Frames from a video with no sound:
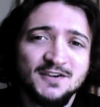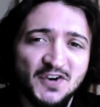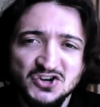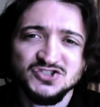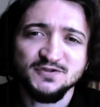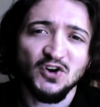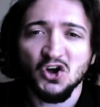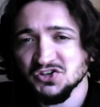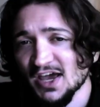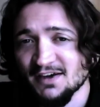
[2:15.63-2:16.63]
First of
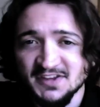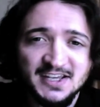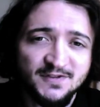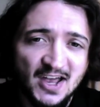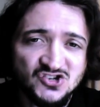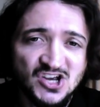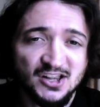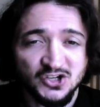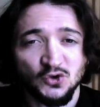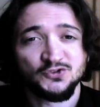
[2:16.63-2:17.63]
all, you have the
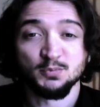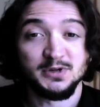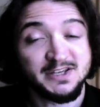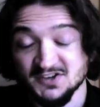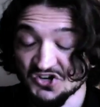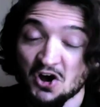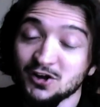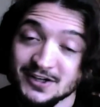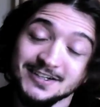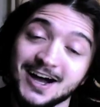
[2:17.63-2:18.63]
evangelicals who believe it's
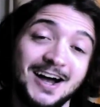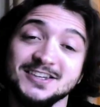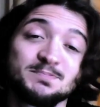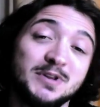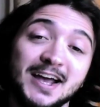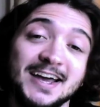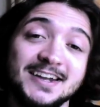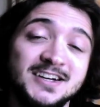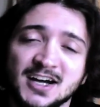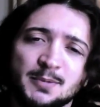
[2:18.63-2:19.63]
all in God's plan.